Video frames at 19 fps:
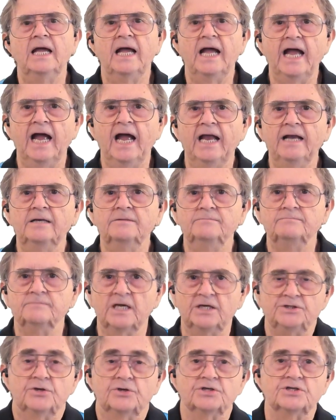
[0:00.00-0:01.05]
And
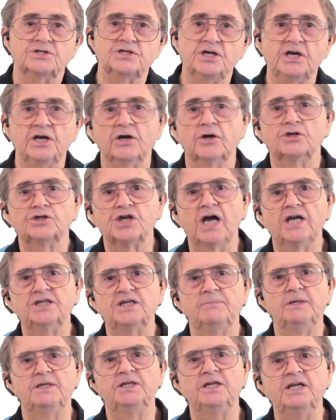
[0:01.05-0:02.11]
as you can see here,
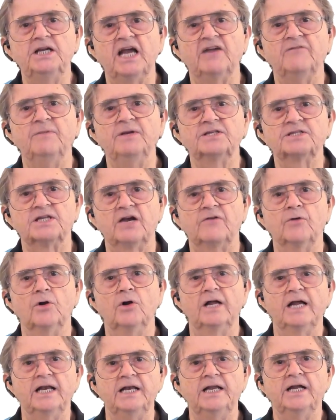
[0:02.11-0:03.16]
ChatGPT gave me
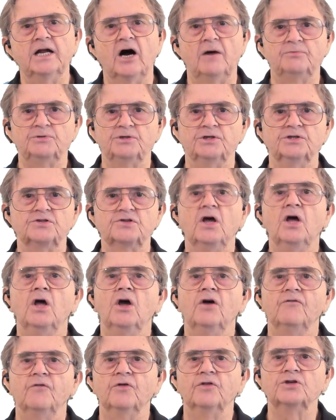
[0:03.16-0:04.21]
several ending options
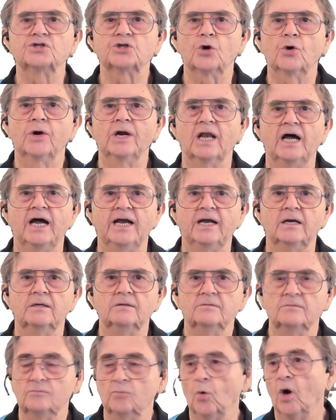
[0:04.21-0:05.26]
for the storyline.
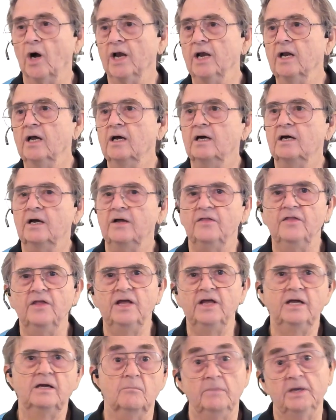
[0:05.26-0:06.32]
One,
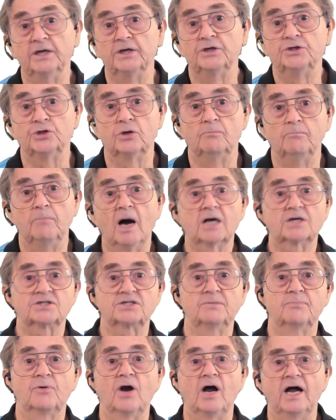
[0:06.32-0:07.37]
the miniature box
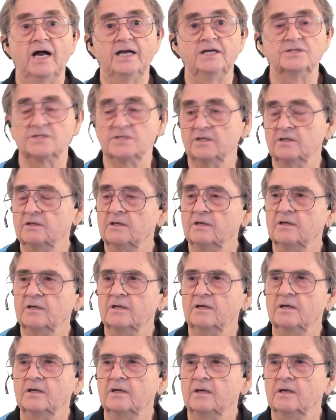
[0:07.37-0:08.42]
surprise.
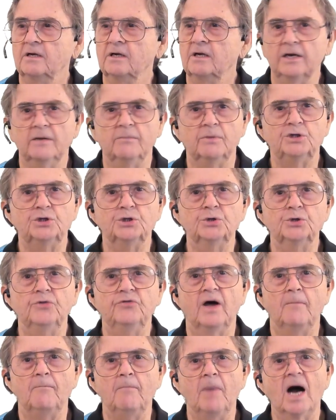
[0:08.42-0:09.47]
Number two,
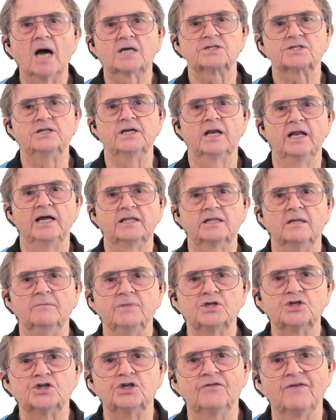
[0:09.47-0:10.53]
the box that let the
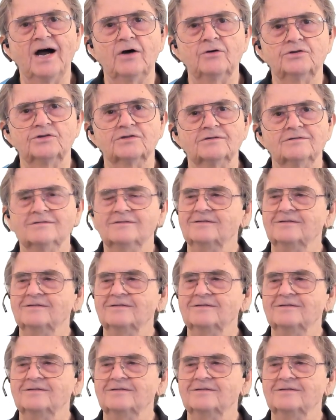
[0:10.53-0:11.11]
mischief out.